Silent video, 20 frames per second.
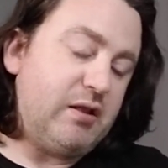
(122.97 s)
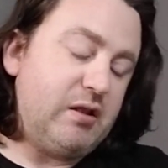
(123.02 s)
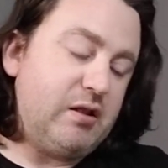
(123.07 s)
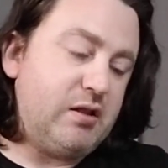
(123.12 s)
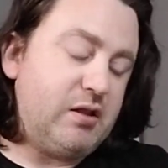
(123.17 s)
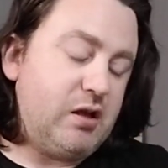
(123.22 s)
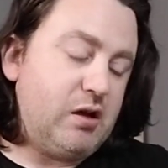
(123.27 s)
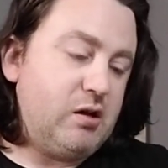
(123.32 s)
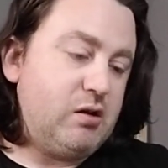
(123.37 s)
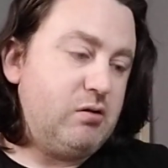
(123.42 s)

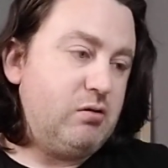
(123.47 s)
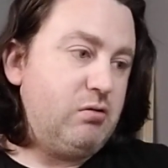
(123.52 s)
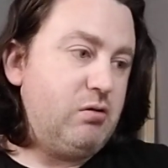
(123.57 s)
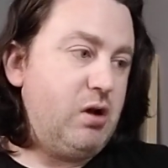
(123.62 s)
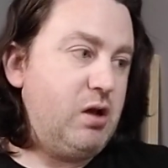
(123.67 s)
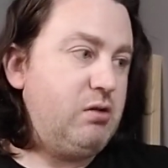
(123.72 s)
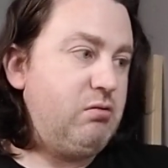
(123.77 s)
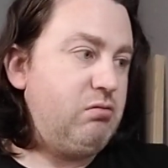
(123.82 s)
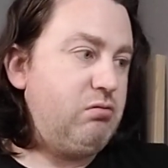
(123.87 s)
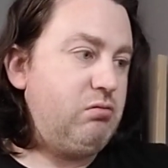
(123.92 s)
So
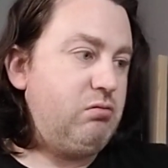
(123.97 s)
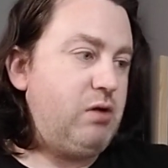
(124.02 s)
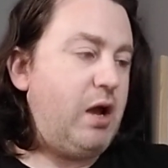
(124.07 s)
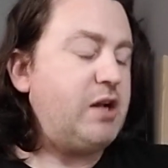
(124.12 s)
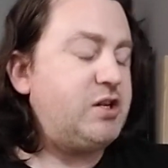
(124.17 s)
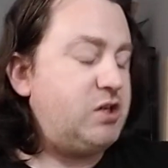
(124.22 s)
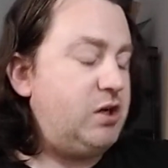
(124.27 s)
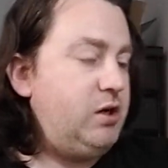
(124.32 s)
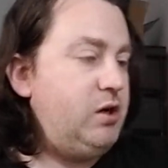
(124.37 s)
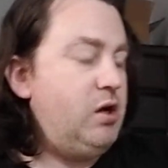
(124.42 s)

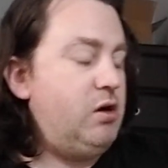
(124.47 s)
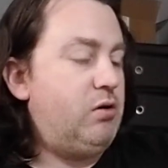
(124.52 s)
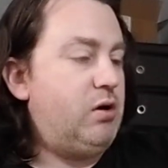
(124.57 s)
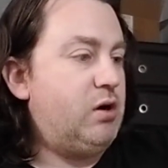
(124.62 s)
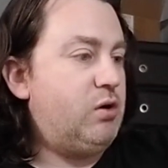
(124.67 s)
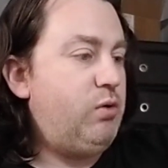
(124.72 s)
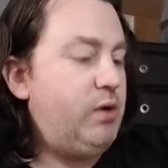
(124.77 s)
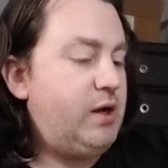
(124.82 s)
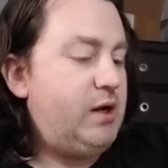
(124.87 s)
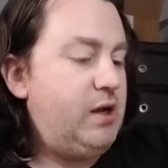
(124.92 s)
actually no, I'll
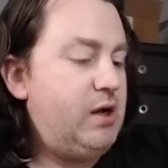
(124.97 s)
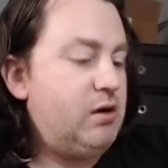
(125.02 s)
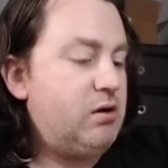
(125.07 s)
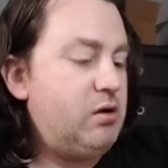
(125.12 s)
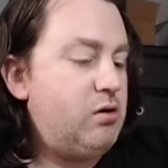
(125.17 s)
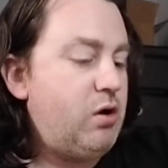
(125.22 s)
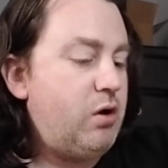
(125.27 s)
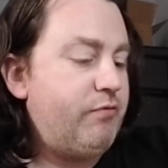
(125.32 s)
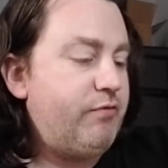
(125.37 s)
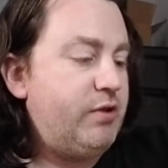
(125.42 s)

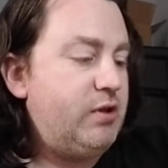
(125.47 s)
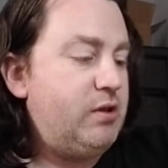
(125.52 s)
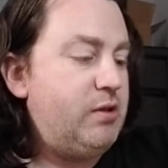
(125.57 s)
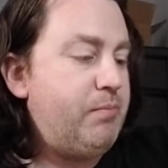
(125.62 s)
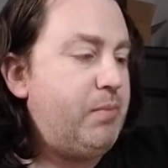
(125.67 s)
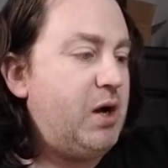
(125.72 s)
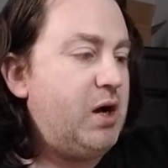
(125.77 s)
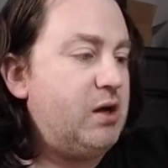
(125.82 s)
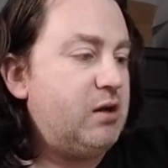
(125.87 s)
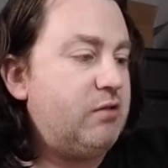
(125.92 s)
go over the
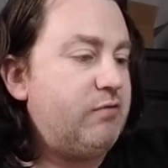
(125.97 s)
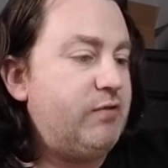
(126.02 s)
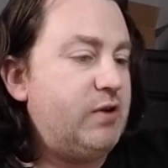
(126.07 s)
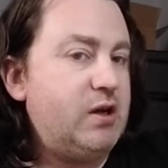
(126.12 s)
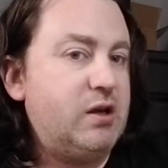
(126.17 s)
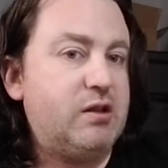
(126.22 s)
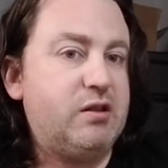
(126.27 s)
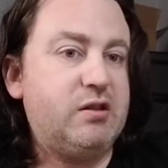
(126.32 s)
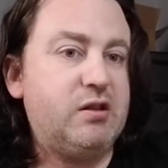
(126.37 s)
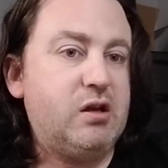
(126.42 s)
parts
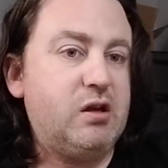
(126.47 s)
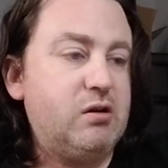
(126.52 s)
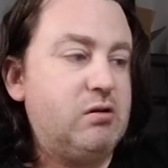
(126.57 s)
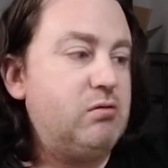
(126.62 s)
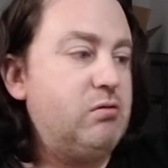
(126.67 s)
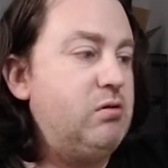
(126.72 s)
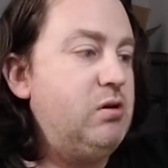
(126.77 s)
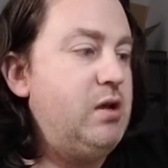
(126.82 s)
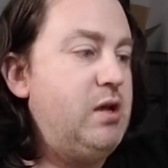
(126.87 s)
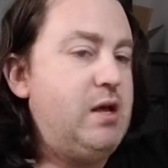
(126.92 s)
first. So
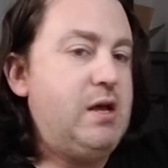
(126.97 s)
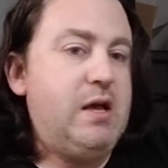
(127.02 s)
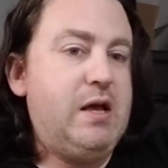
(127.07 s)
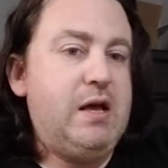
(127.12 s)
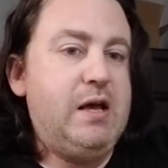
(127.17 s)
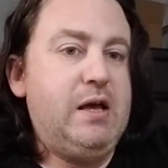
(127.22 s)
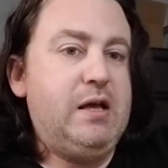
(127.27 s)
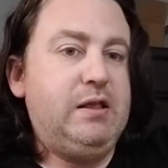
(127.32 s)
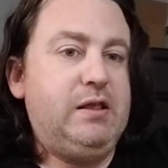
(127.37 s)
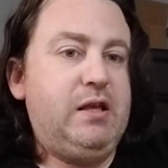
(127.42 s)

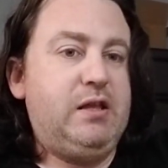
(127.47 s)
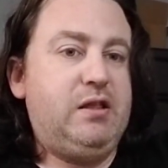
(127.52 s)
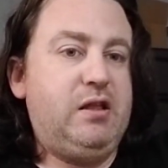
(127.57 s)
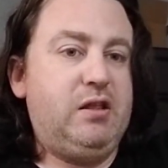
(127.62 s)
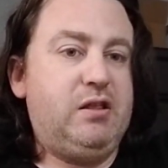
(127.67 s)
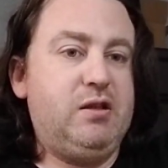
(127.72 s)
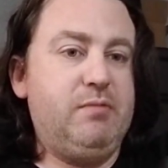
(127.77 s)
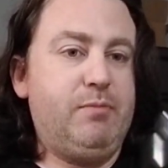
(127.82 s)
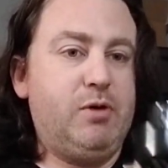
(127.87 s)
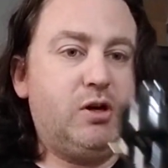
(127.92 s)
this
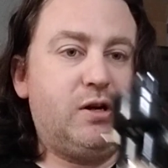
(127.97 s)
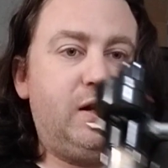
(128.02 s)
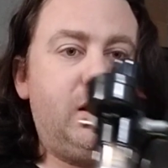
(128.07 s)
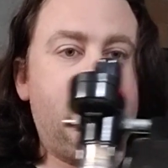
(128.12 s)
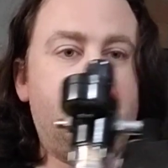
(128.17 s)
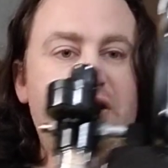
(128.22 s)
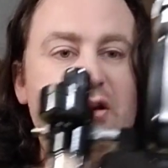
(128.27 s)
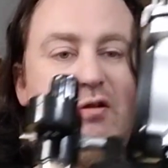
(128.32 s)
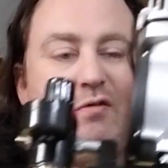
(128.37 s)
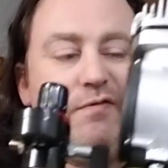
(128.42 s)
is the model
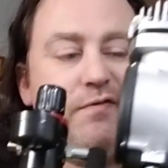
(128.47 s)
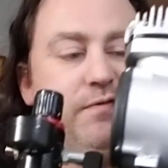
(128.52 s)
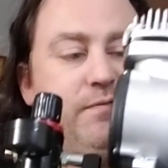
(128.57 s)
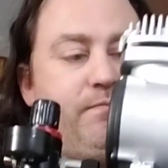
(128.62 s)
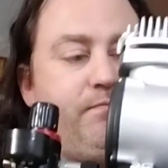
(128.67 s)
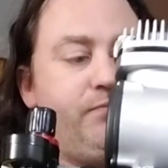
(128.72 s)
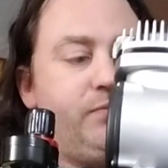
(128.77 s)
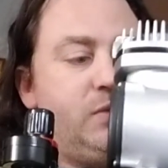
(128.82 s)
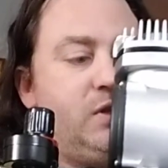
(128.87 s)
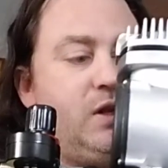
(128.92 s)
itself.
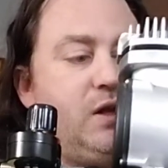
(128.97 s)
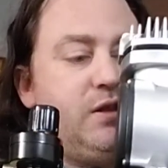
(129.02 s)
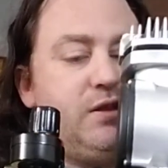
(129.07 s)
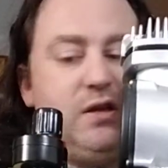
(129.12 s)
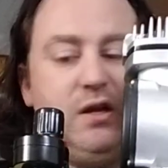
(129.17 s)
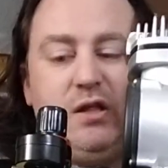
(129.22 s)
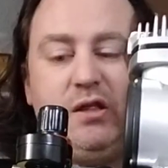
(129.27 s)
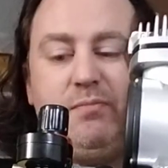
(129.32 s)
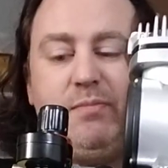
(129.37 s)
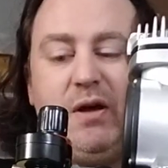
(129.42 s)
I'd
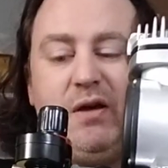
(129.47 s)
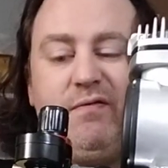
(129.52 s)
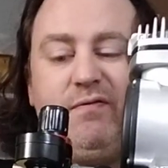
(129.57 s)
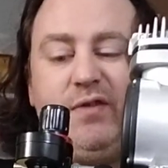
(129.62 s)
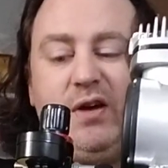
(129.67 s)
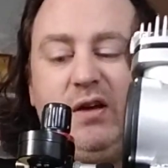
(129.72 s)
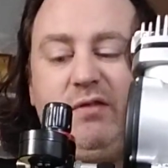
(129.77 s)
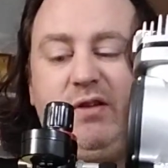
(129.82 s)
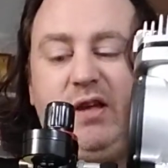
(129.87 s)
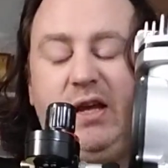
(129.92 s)
say it's about
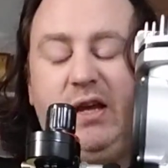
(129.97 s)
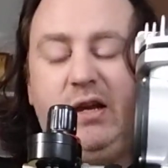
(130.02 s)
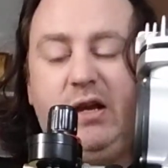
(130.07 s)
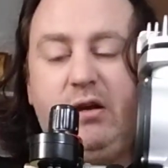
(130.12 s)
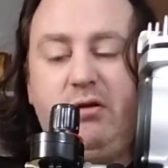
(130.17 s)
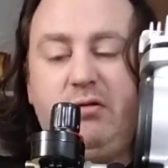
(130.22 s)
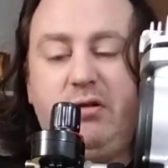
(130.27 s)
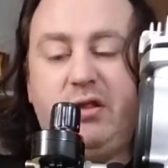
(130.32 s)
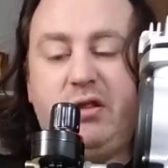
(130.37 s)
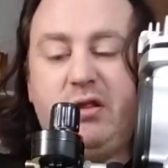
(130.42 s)
5
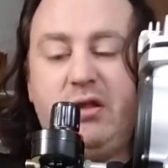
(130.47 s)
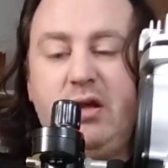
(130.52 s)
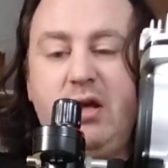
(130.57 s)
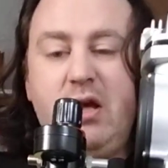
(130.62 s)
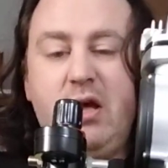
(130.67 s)
kilos.